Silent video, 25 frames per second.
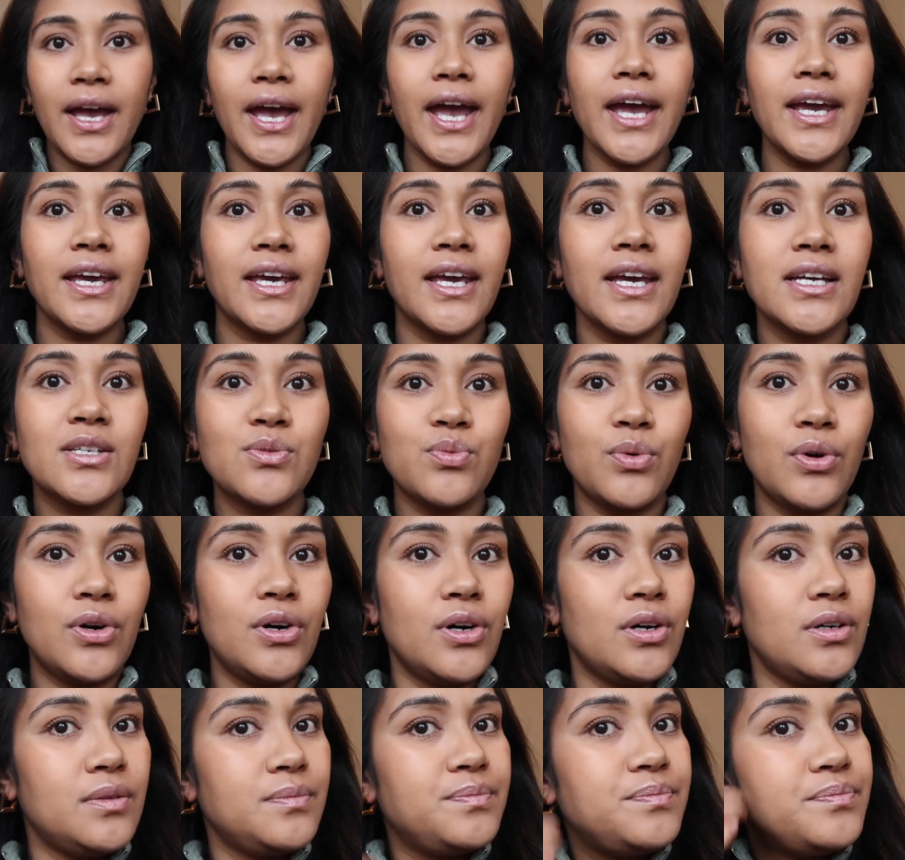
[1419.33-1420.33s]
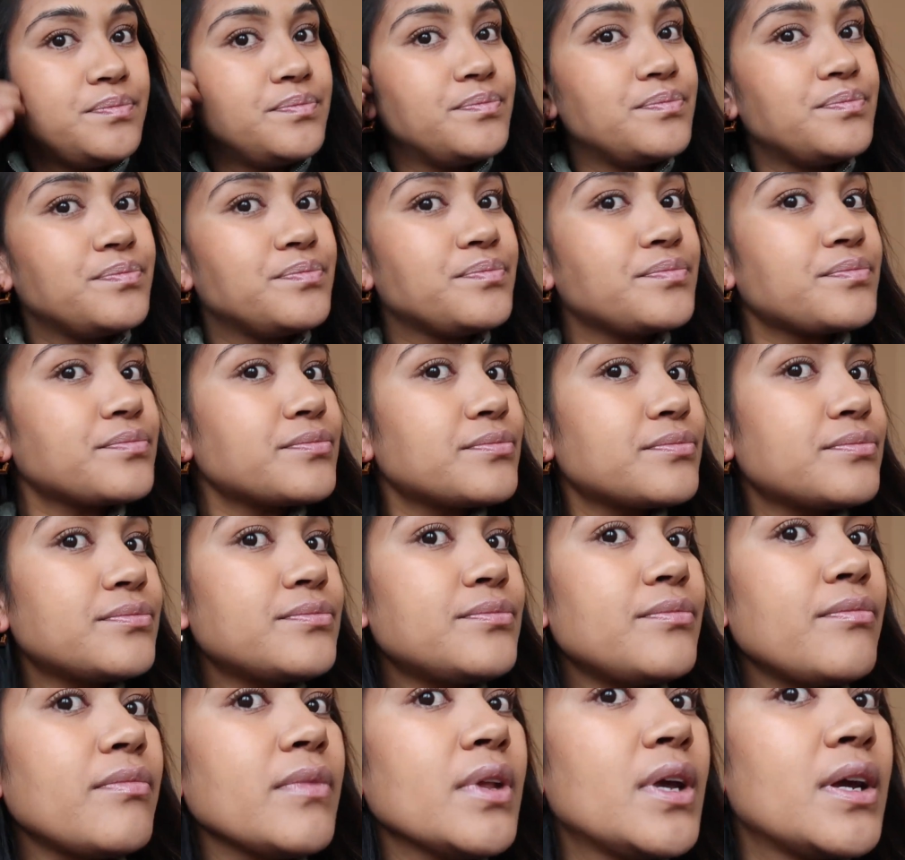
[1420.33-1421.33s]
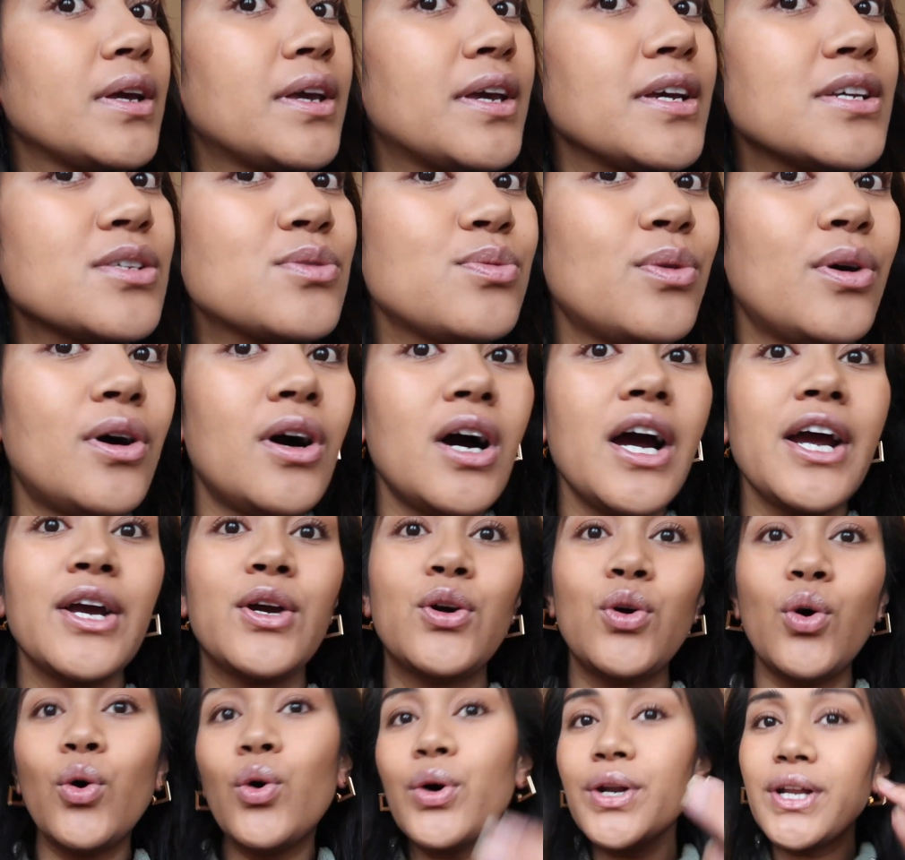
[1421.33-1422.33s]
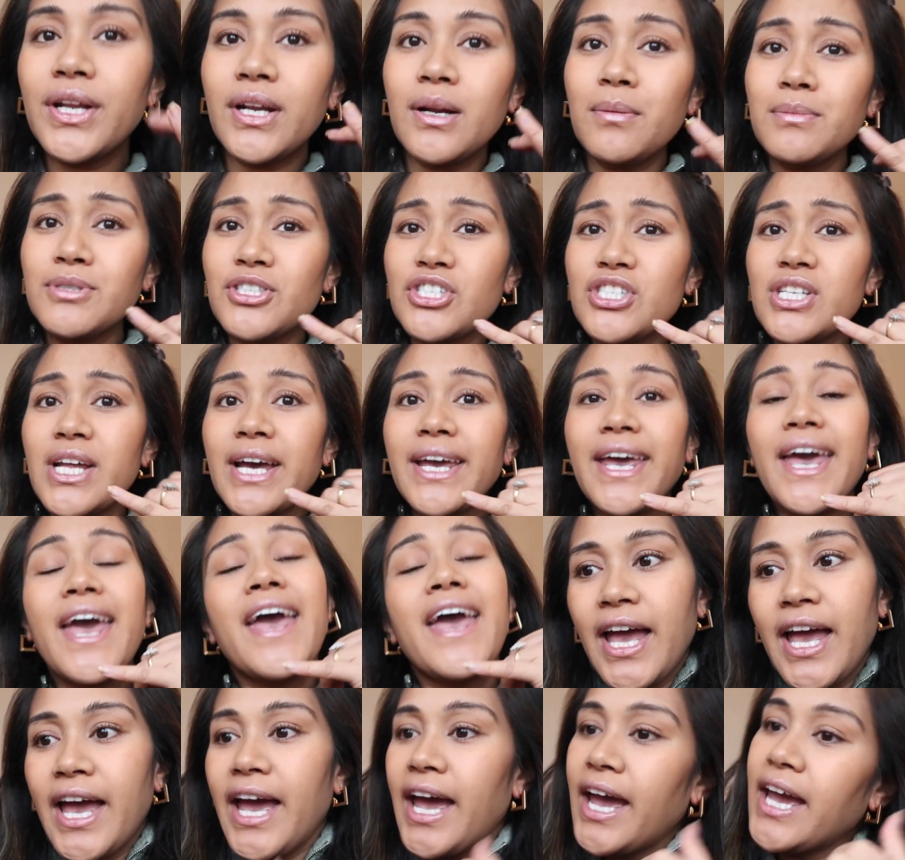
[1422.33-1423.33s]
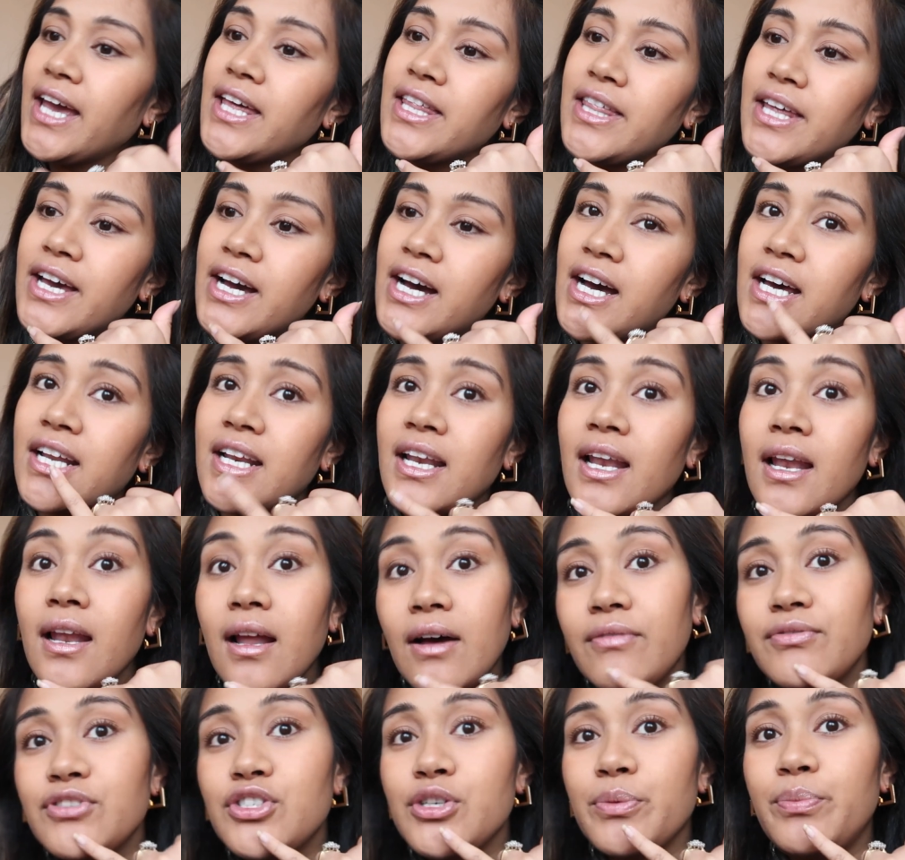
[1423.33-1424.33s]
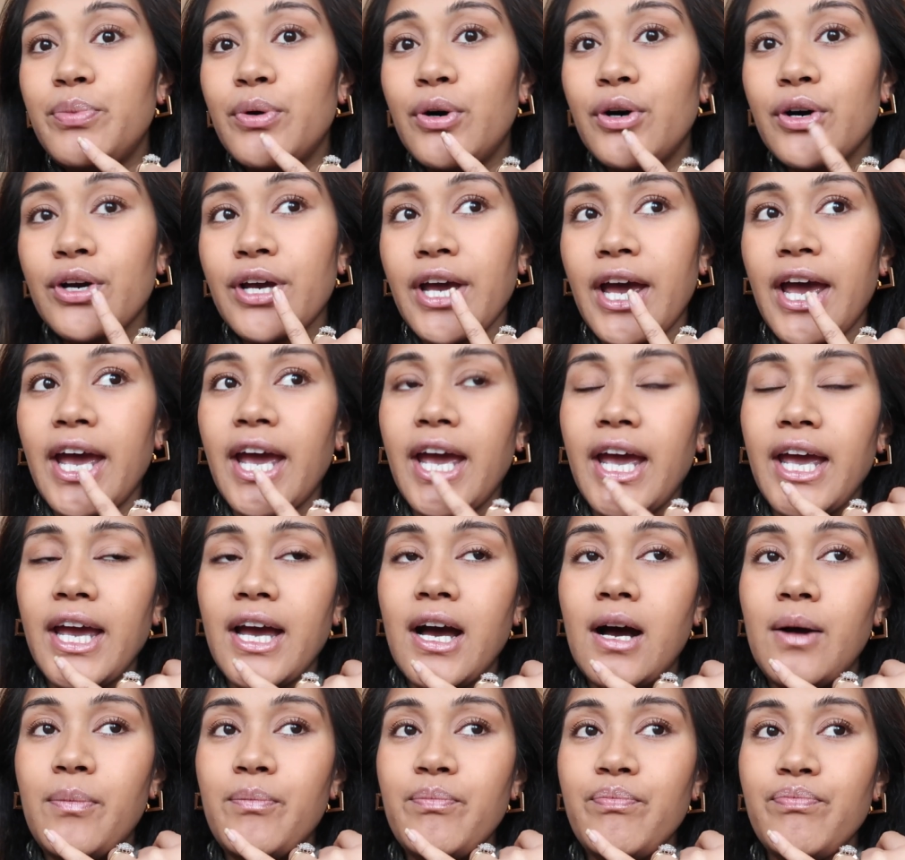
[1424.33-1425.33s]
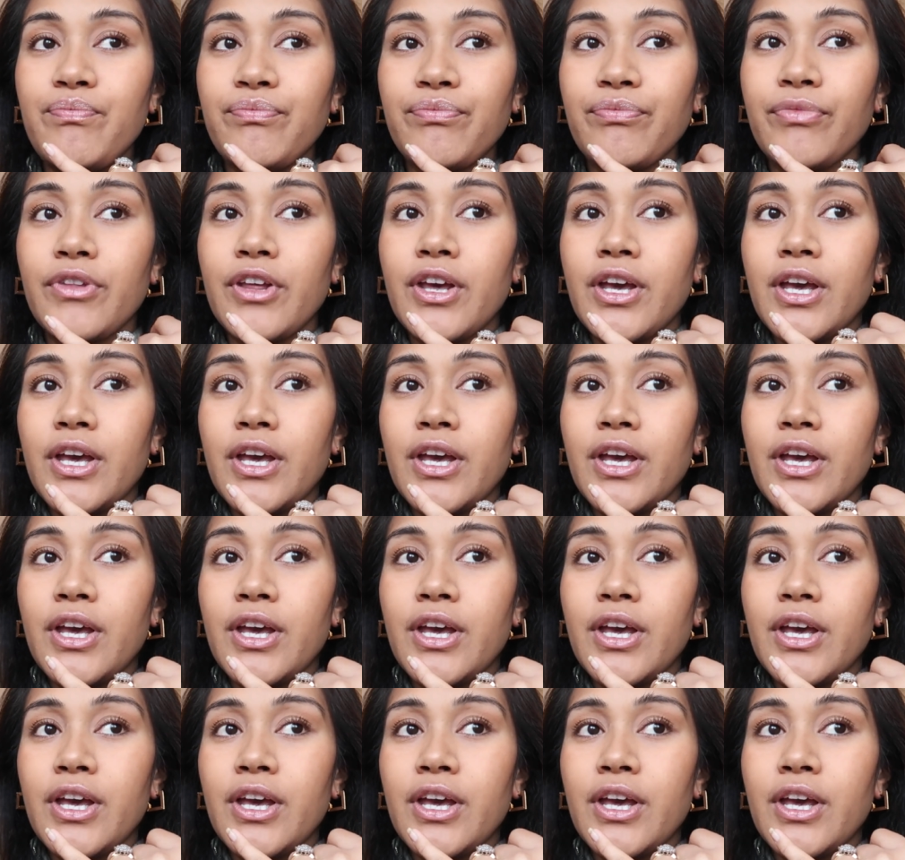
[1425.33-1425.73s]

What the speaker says: And guess what, I called and I'm just like, hey there, I'd love to book a